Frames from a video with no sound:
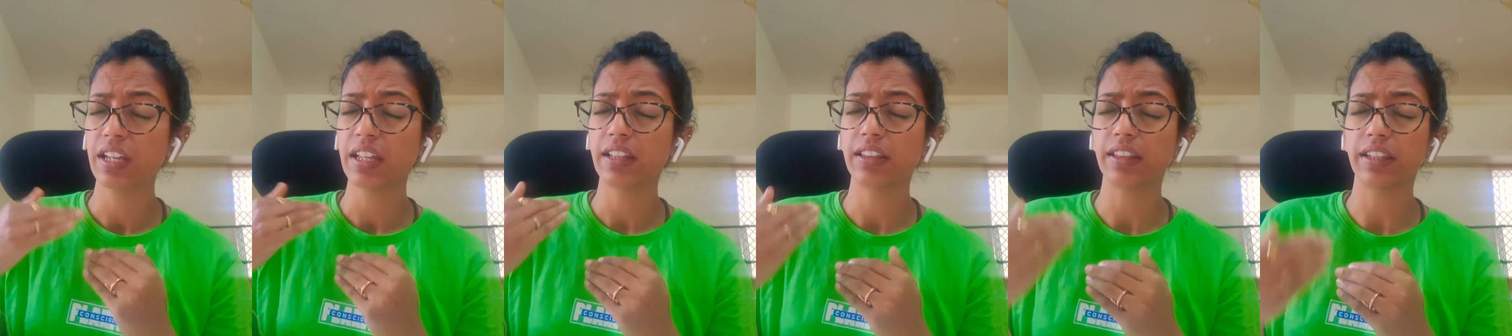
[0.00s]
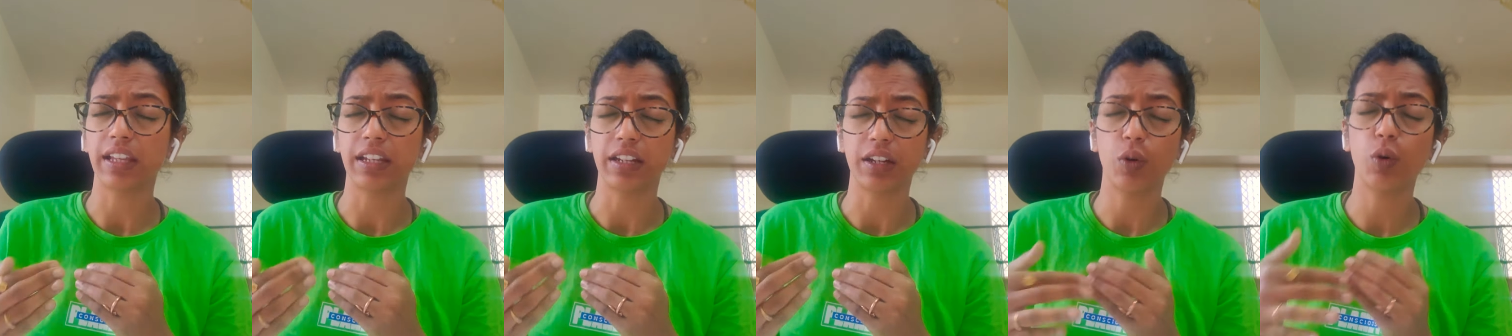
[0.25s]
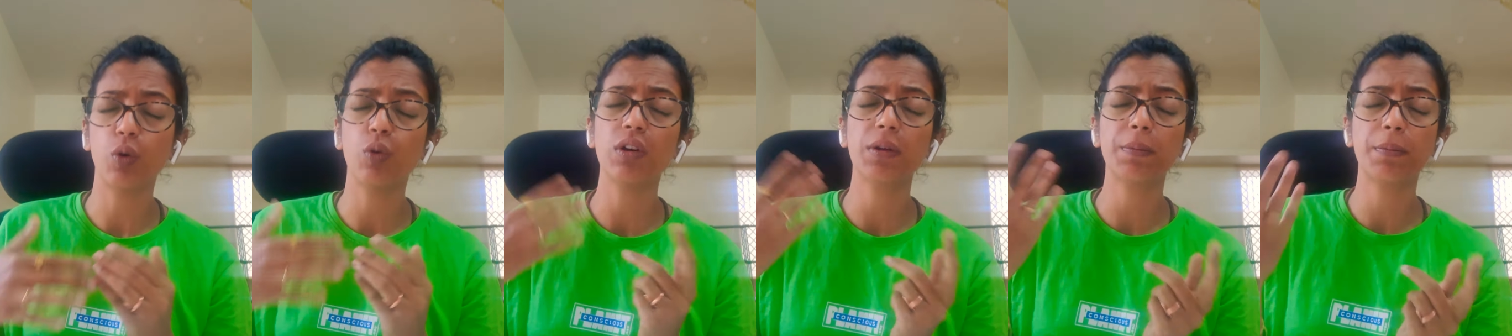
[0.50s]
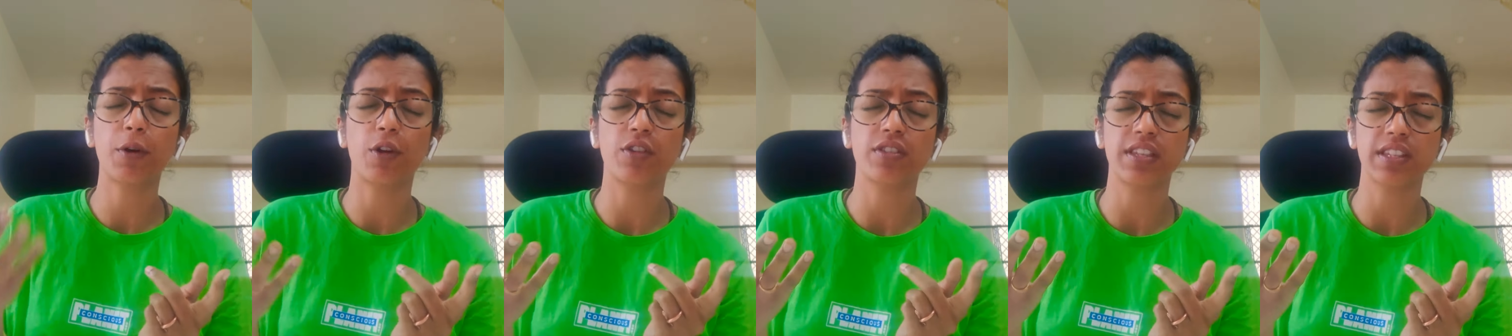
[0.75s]
Then over
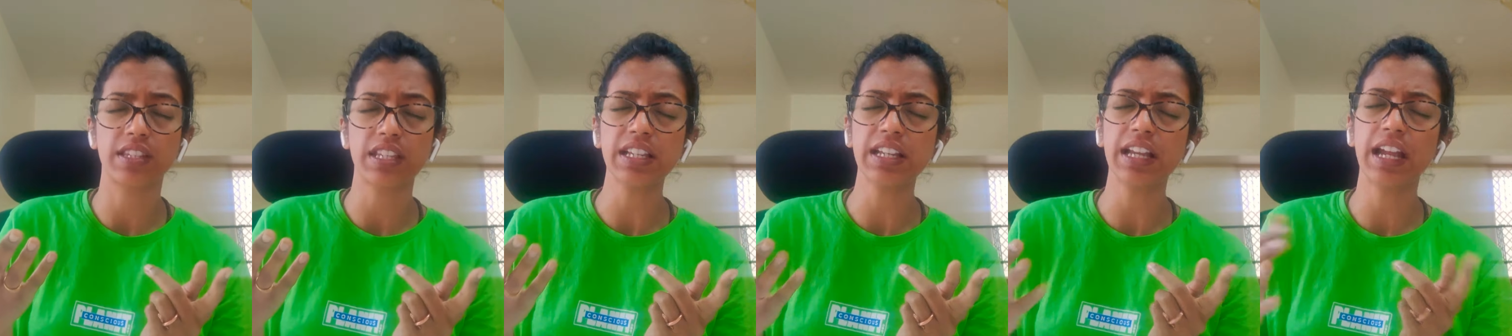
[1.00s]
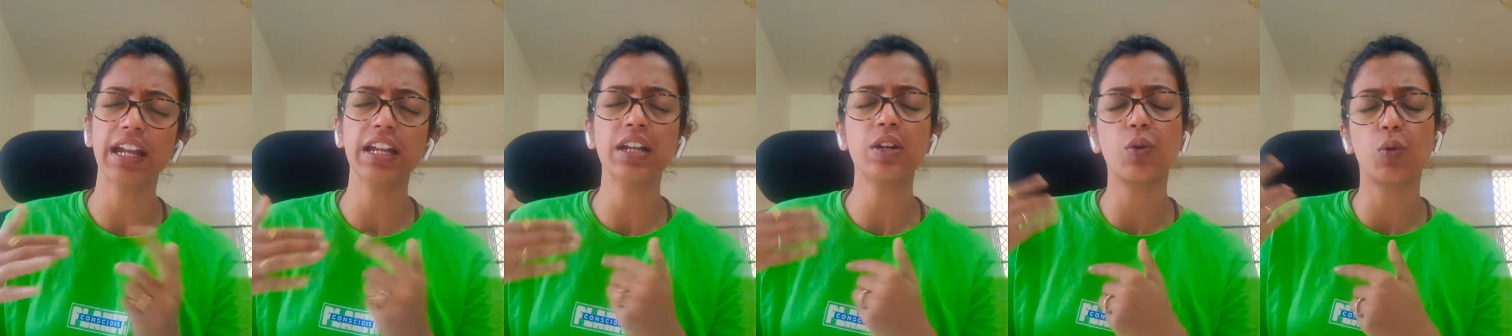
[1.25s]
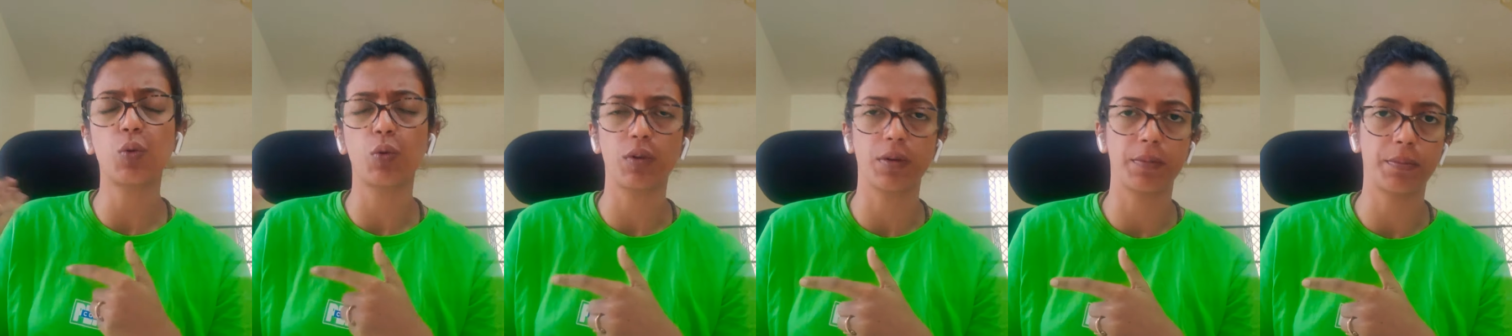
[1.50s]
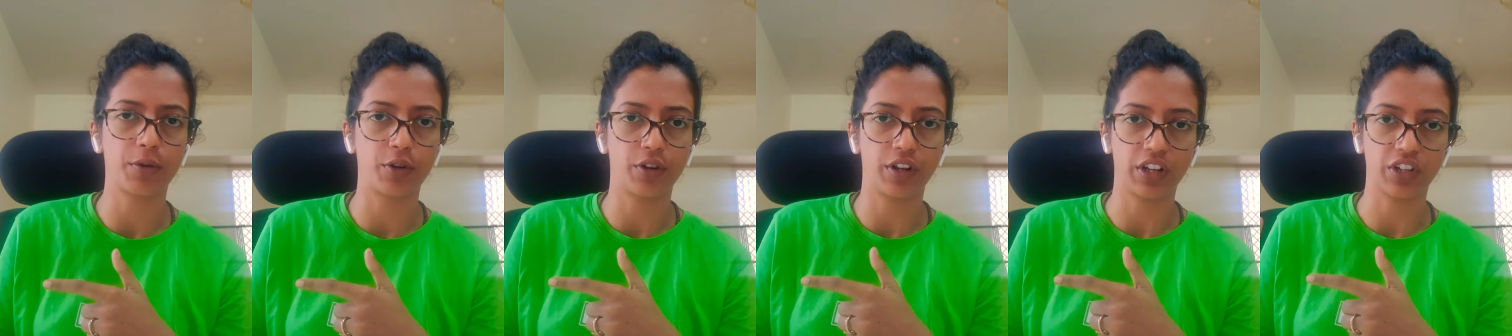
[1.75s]
processing and over
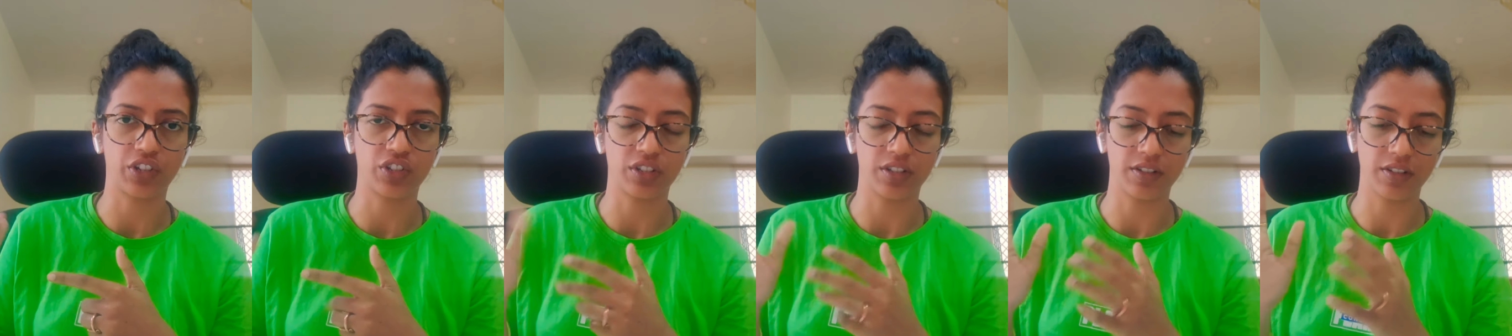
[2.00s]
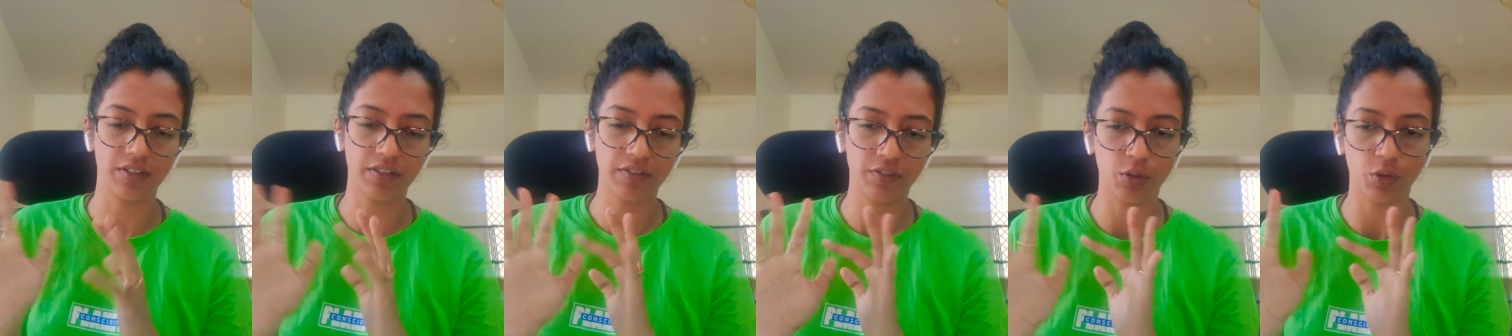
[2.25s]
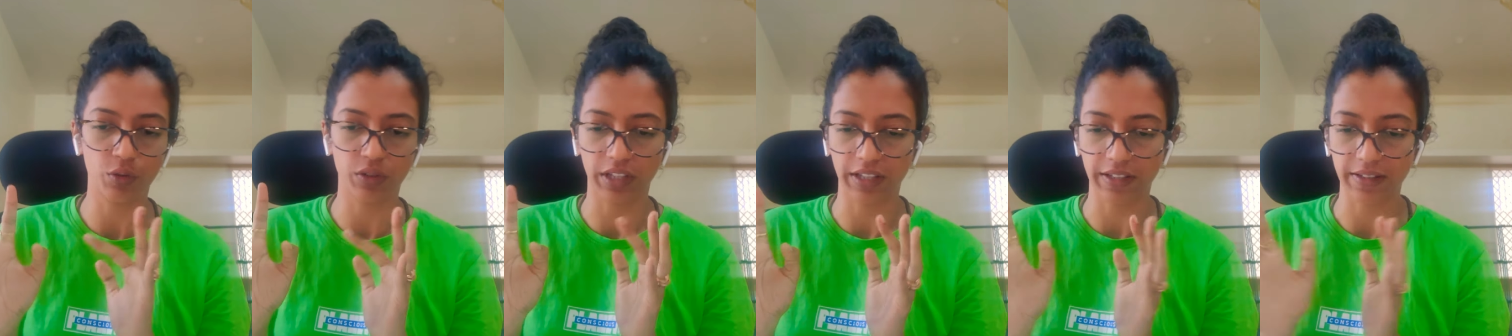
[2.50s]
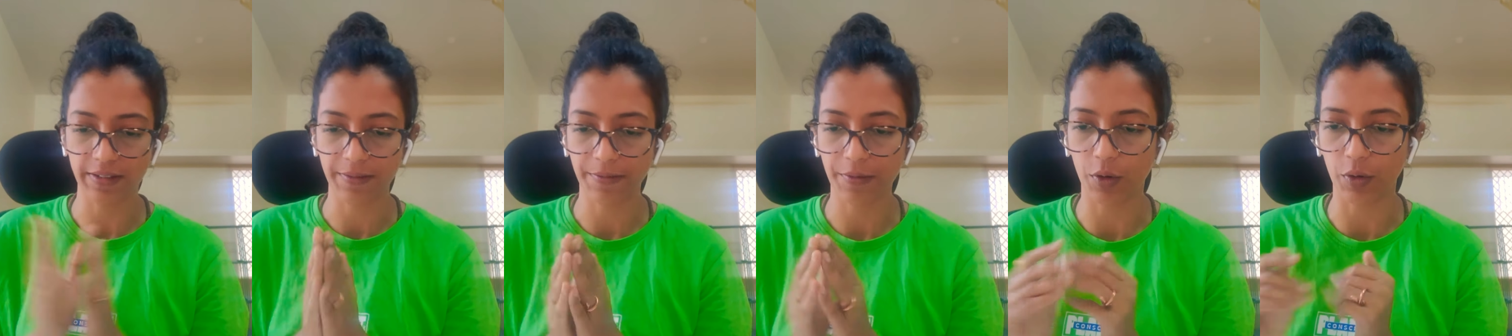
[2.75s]
production. 4
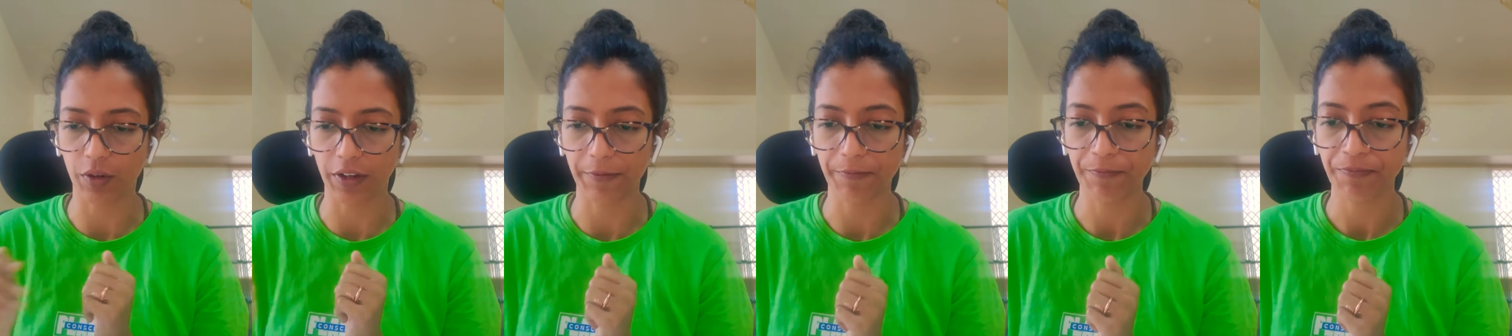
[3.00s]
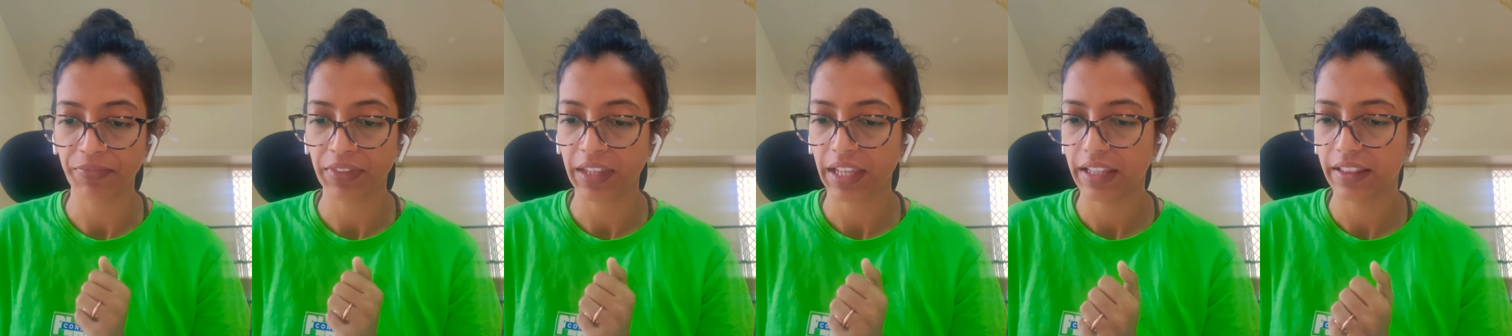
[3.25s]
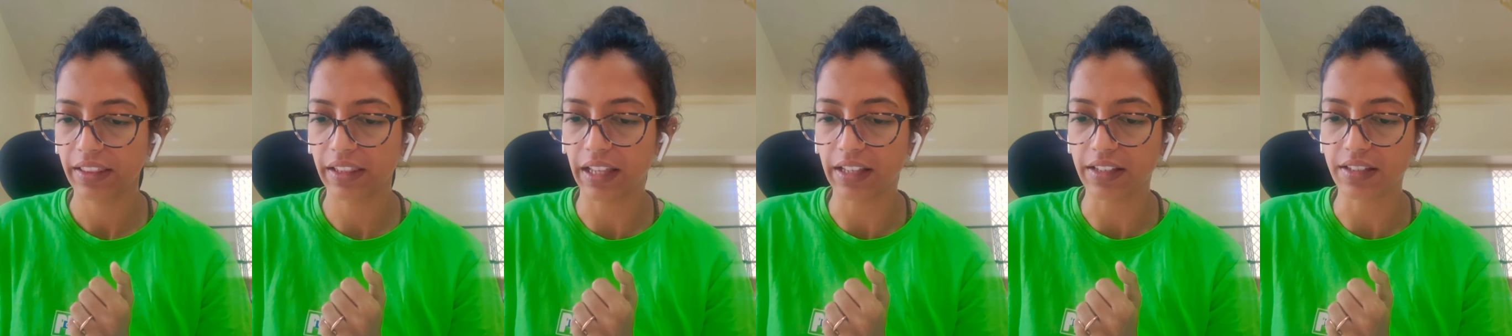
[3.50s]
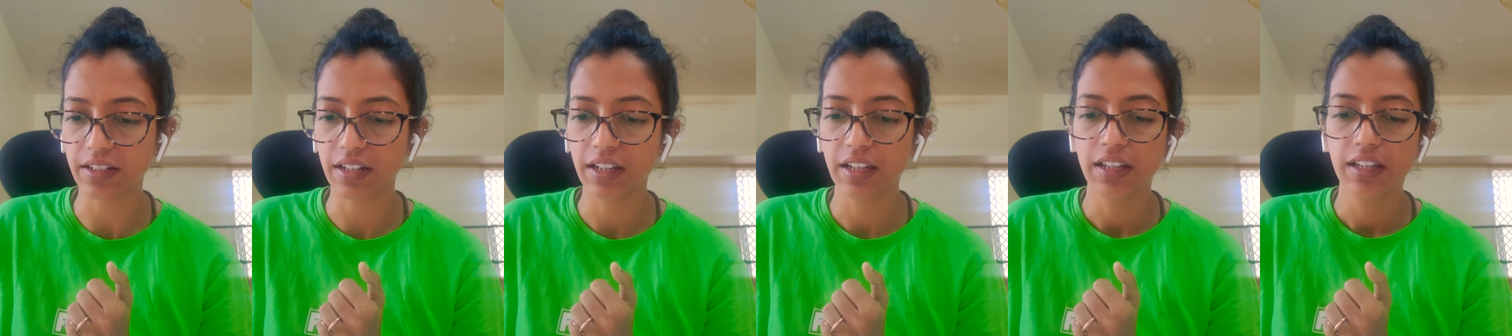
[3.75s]
things. Okay.
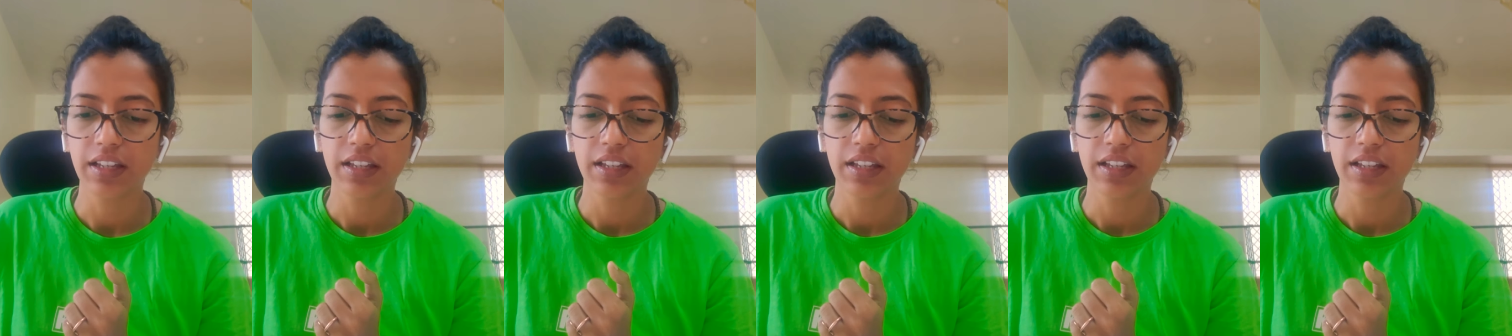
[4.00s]
Next,